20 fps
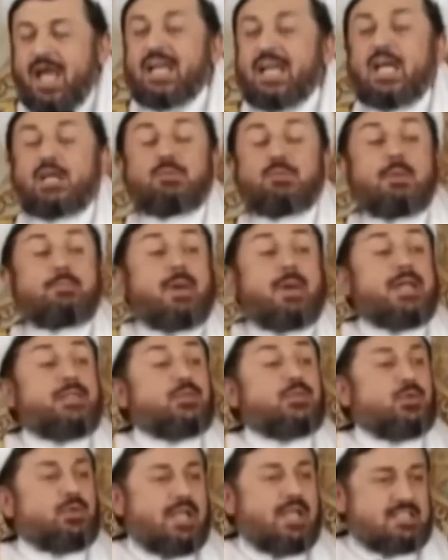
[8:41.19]
If they
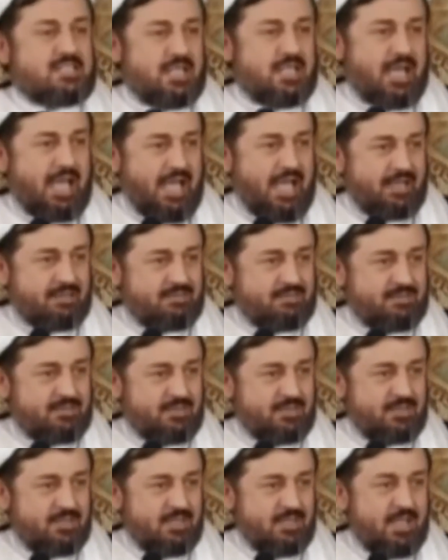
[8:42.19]
didn't reform by
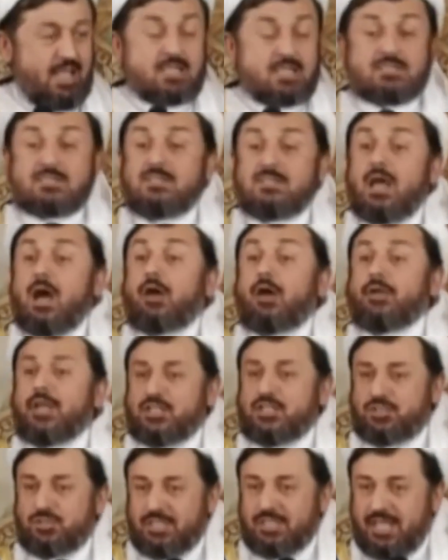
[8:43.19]
advice,
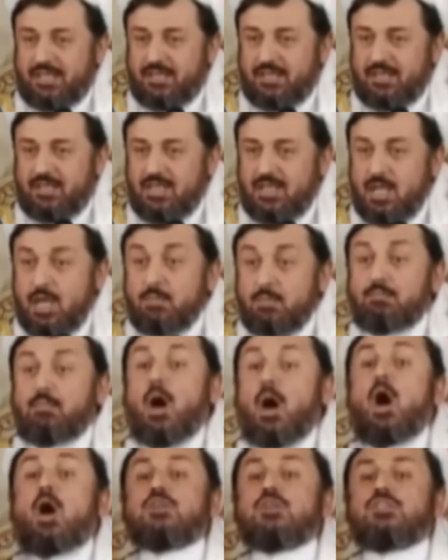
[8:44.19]

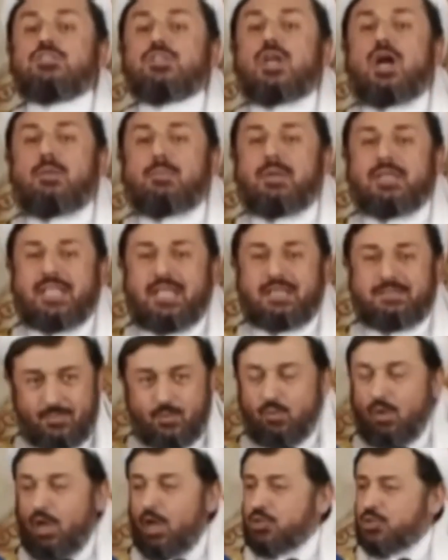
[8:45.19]
didn't come to their
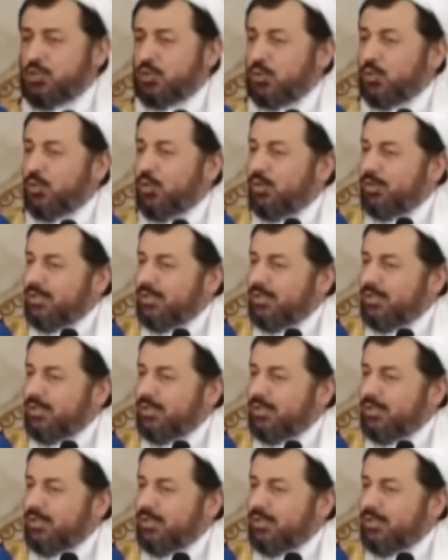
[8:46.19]
senses,